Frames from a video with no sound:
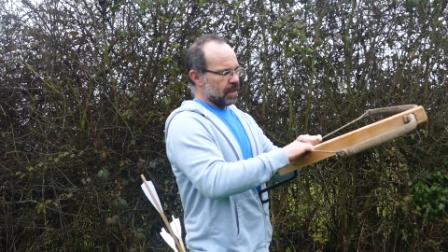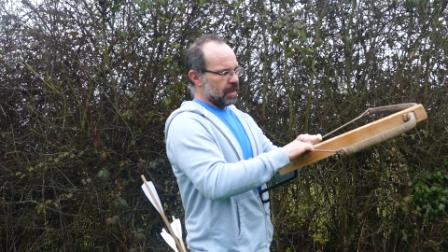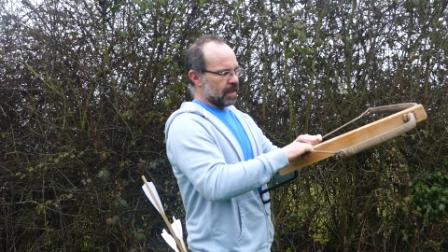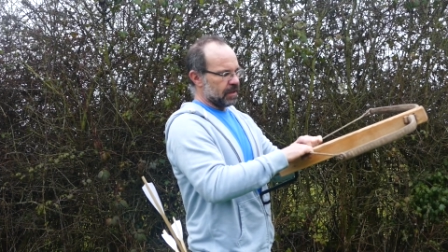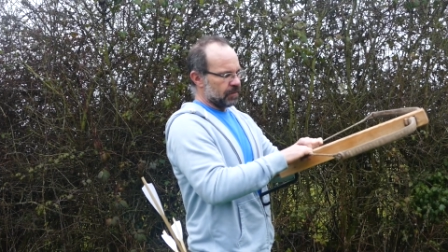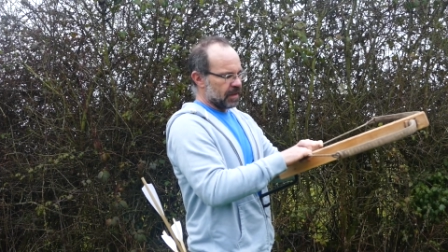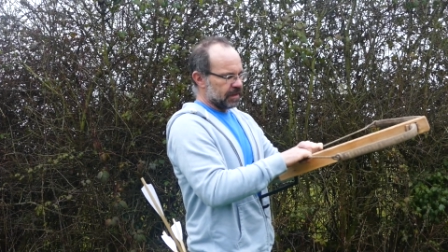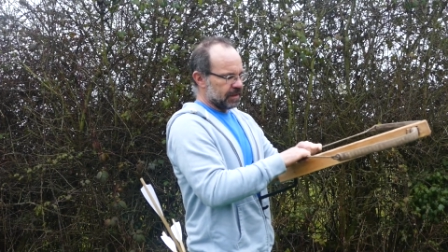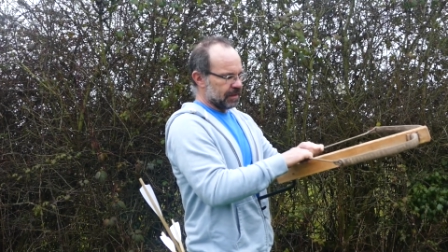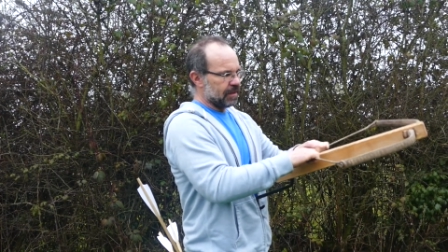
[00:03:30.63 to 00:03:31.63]
Now this one
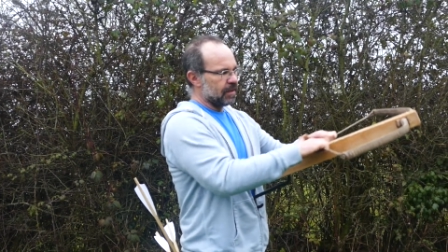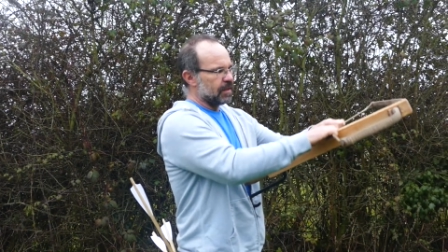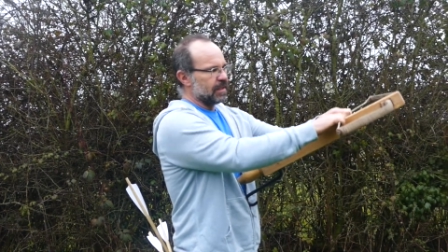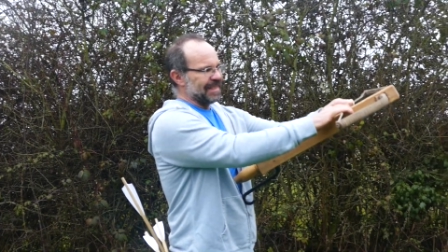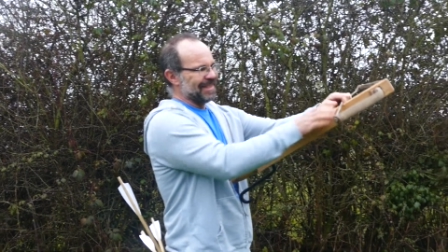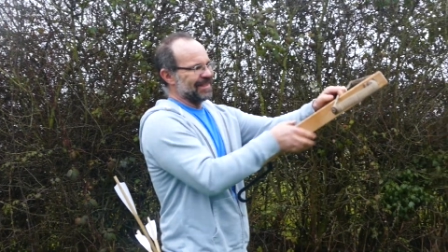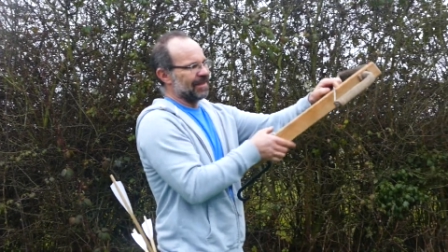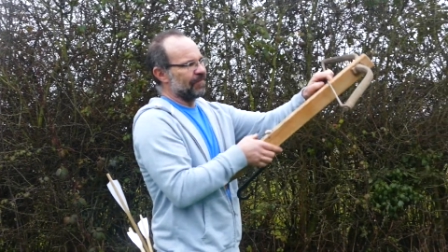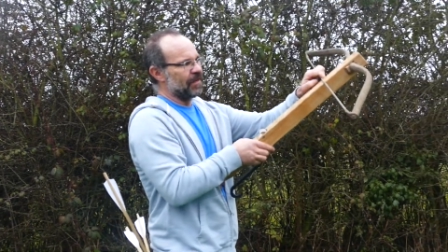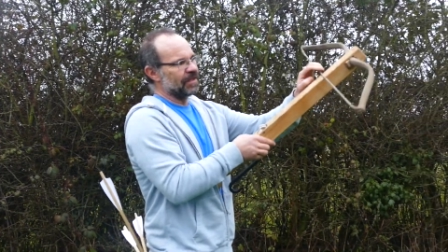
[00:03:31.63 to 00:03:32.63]
is
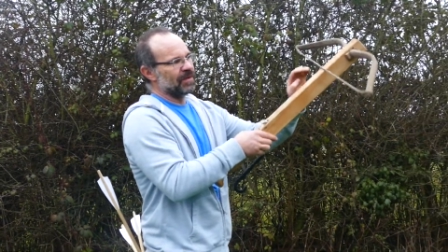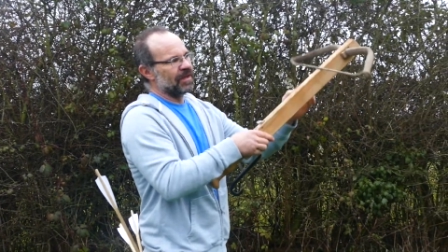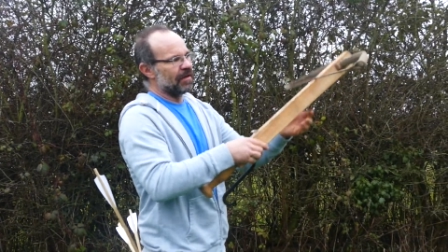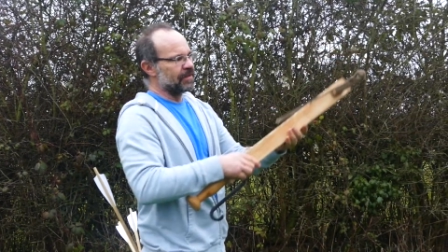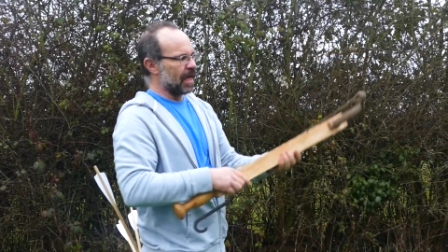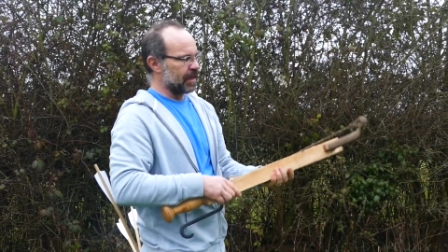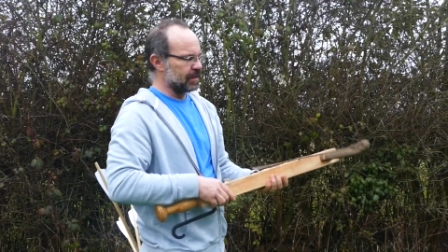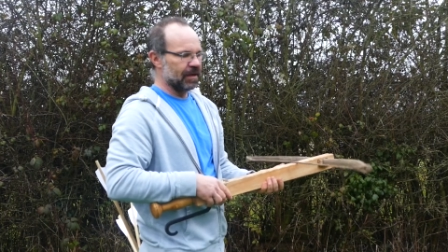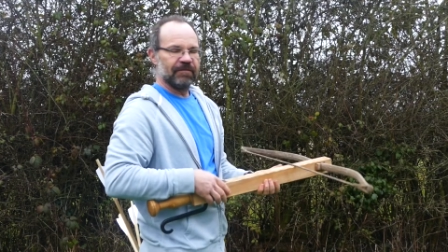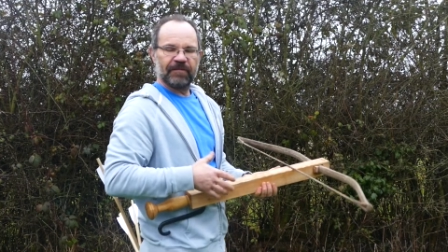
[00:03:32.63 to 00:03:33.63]
the first one that I've done,
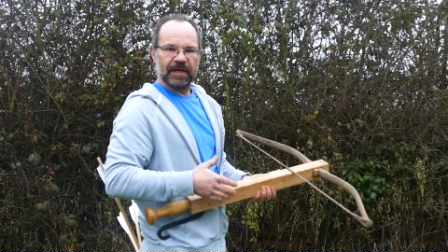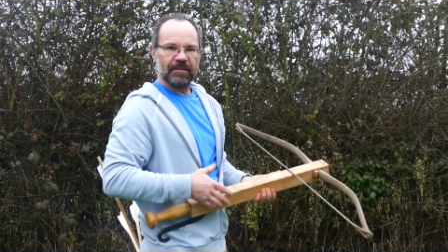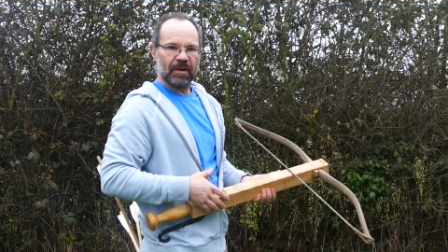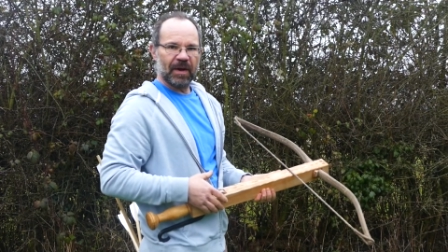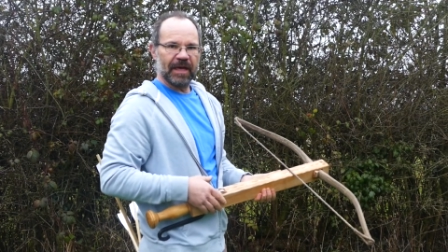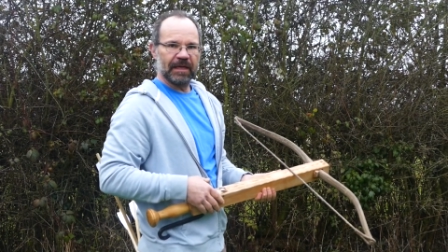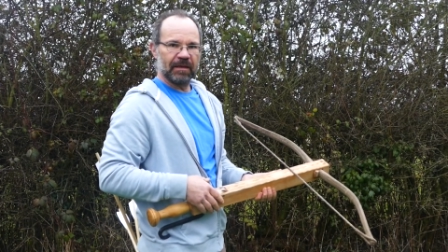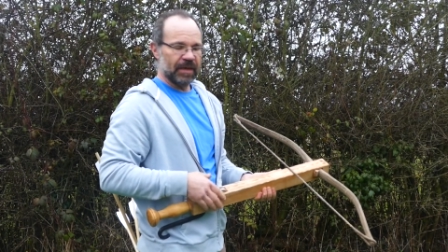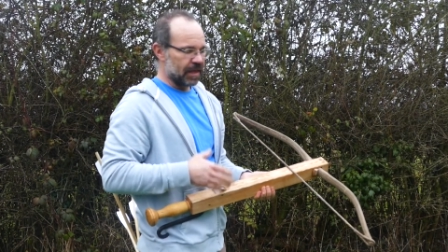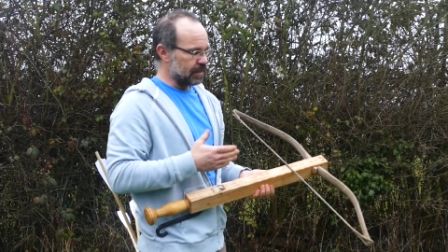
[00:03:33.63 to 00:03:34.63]
so I'm feeling my way a little
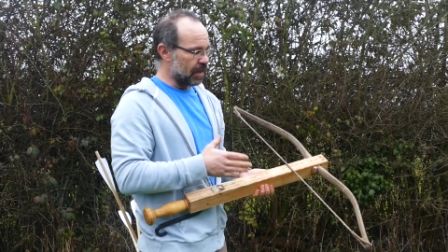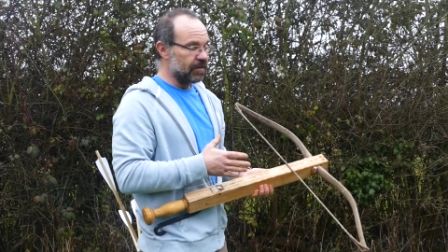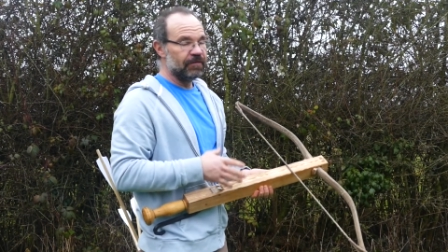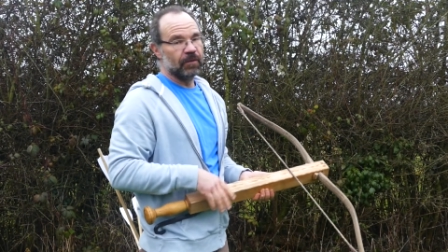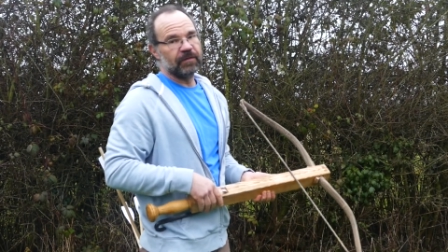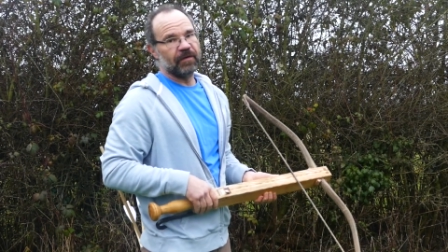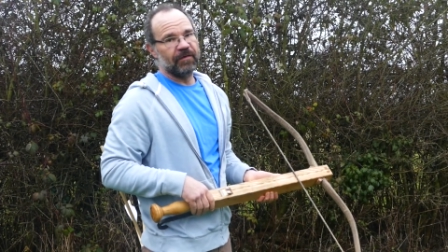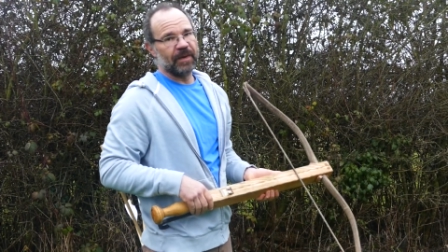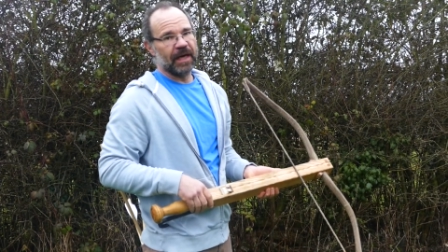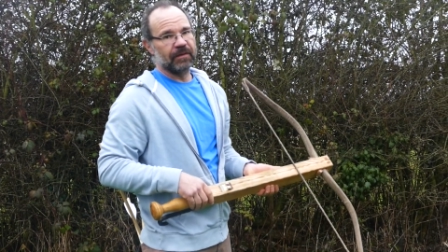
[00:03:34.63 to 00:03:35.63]
bit, and it's only
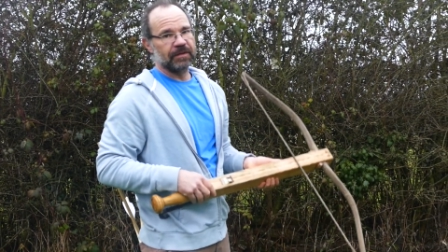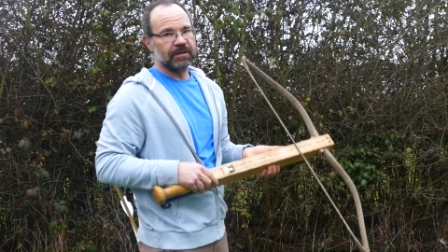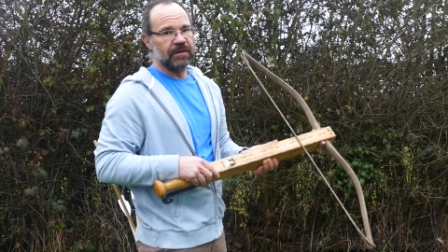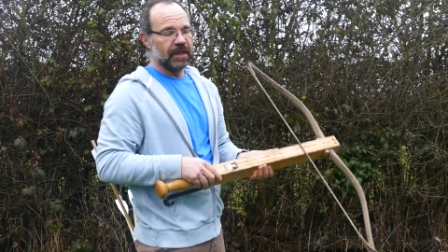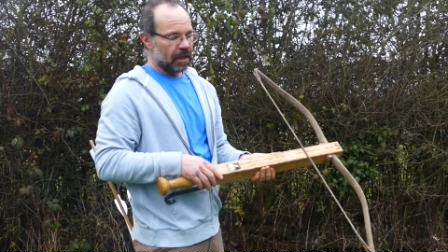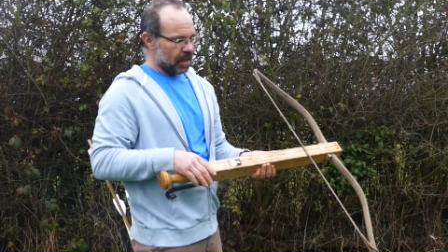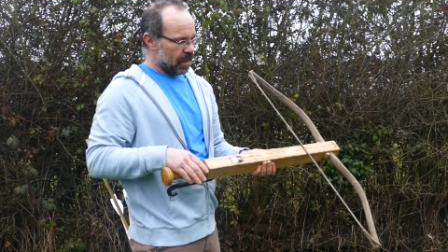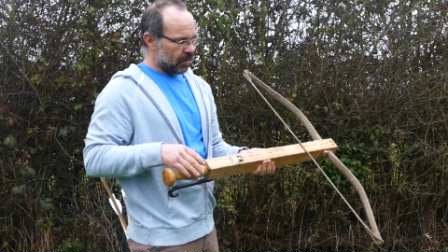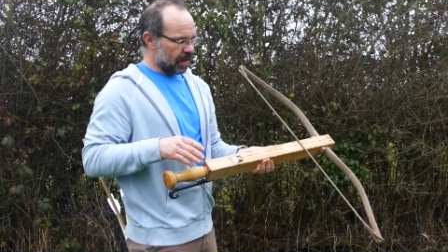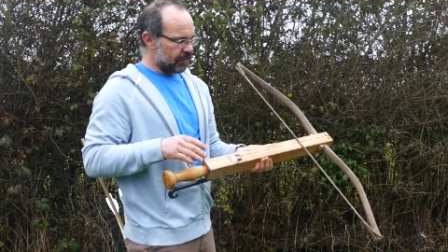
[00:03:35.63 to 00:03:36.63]
45 pounds.
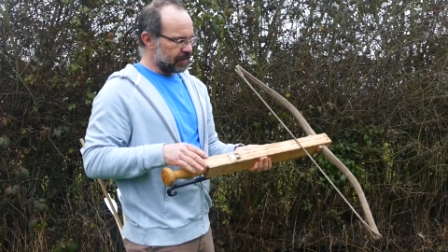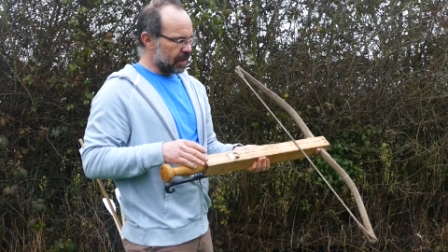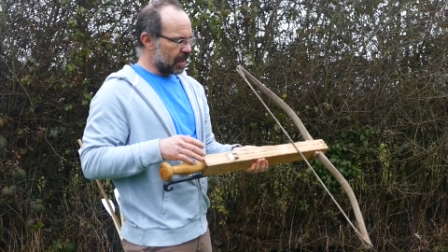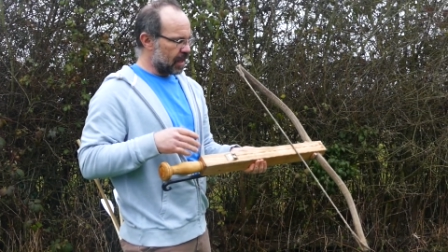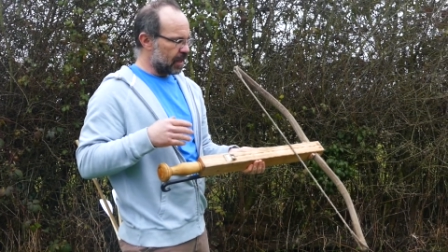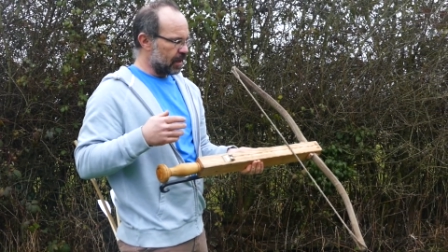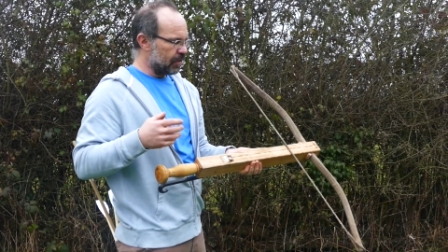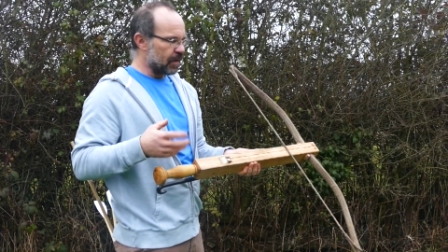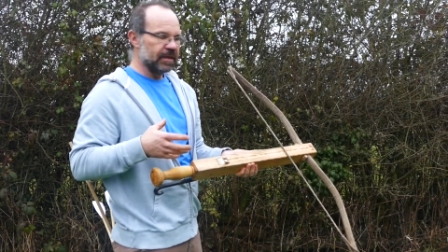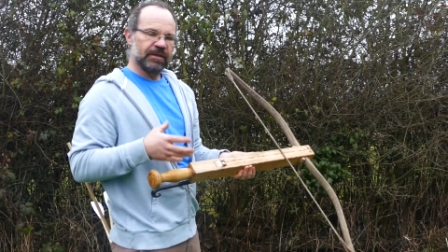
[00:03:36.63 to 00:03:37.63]
But I've done a
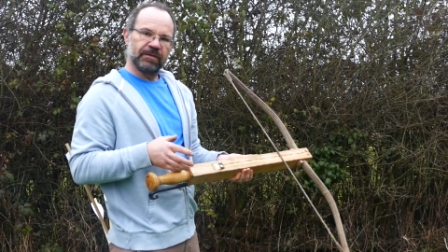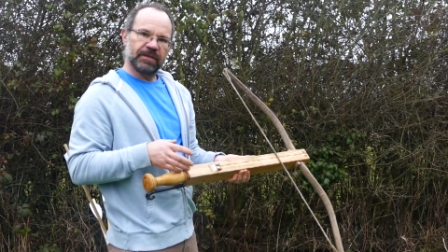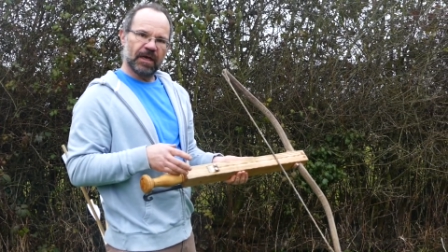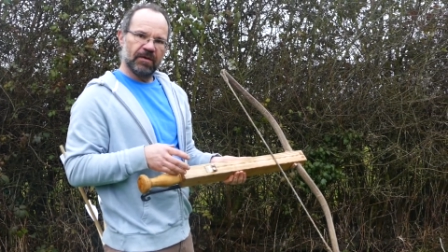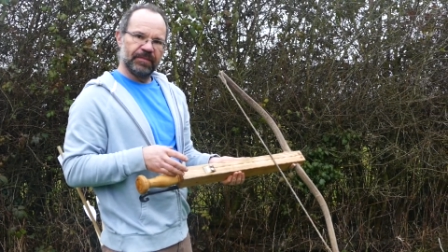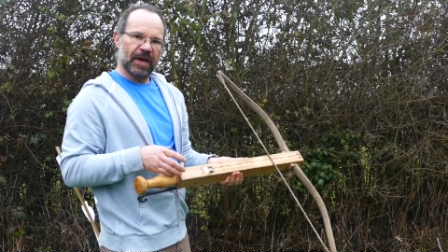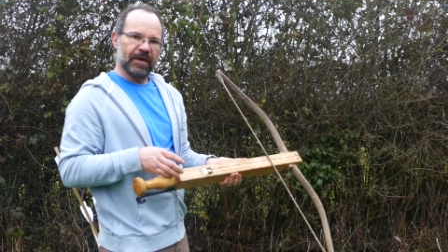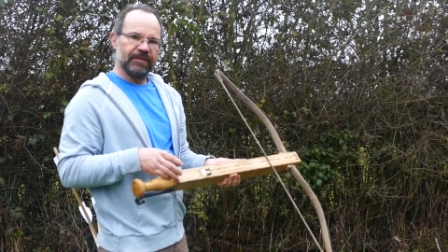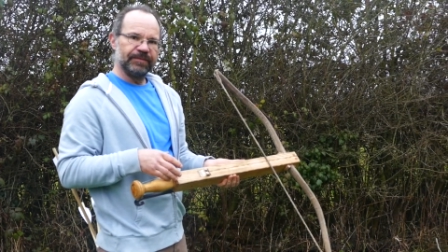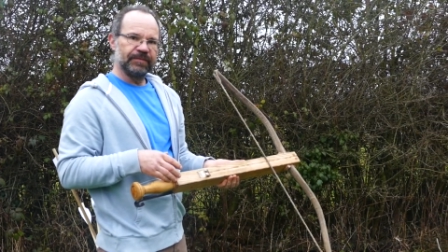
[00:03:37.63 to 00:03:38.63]
Renaissance stone bow,